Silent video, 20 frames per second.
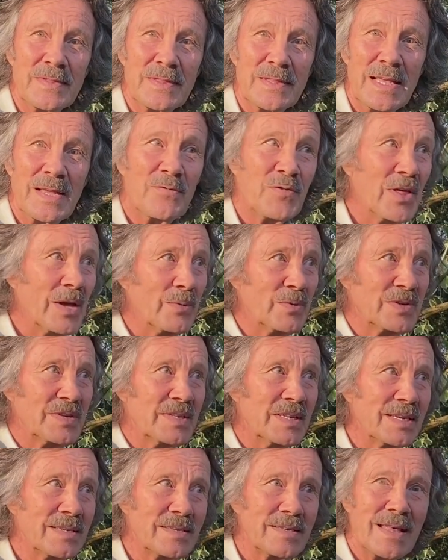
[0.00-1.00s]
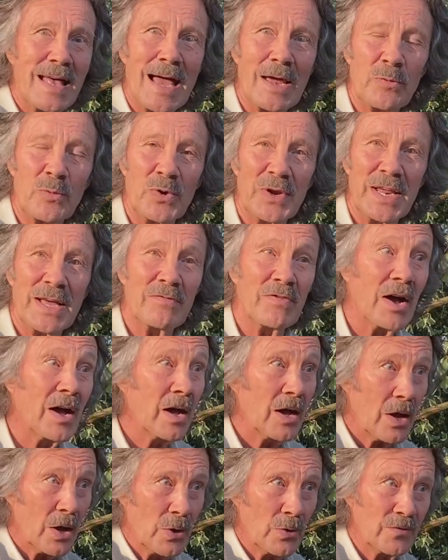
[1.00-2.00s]
if there was this, that, whatever,
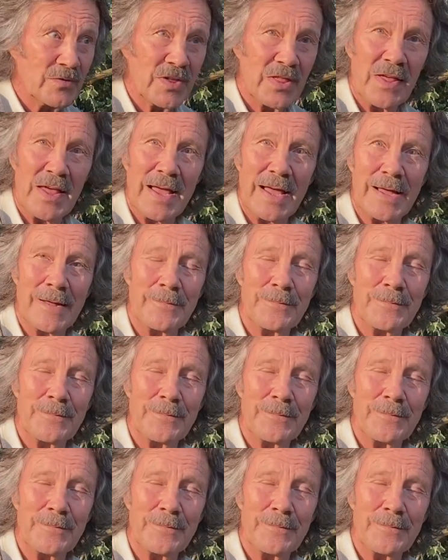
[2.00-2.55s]
over there.